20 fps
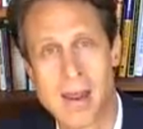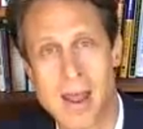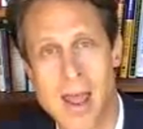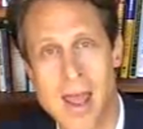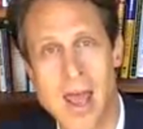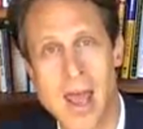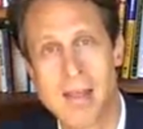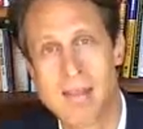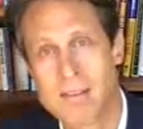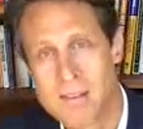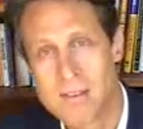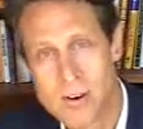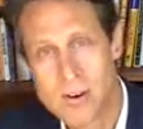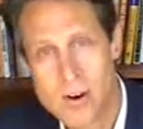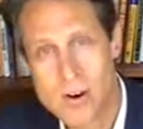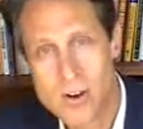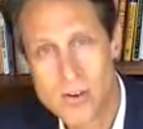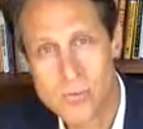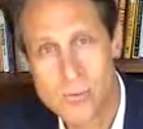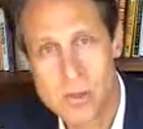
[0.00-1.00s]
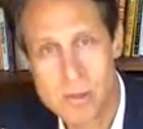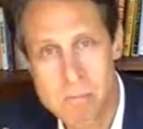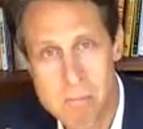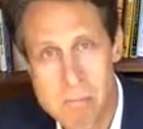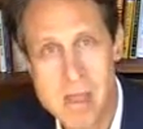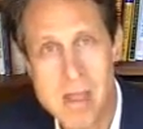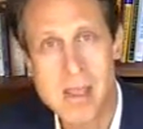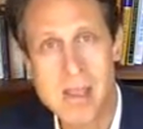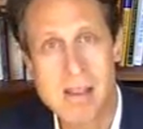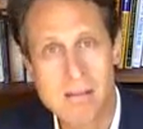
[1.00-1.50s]
And this occurs with
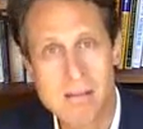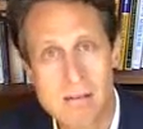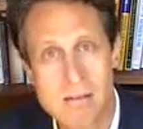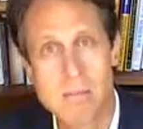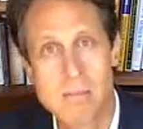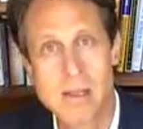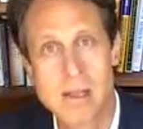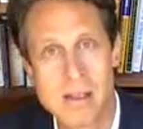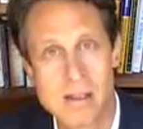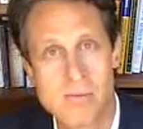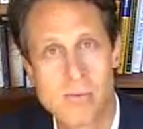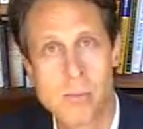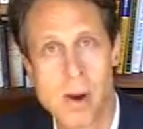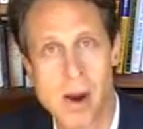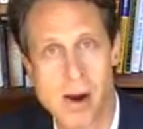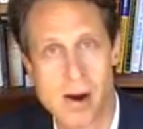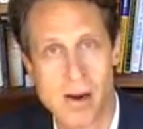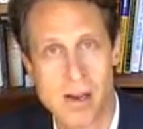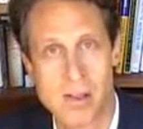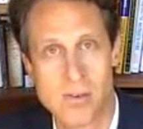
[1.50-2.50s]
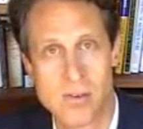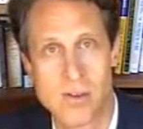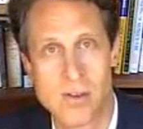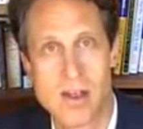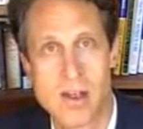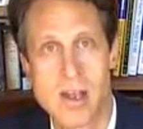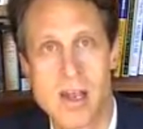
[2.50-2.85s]
millions and millions of Americans.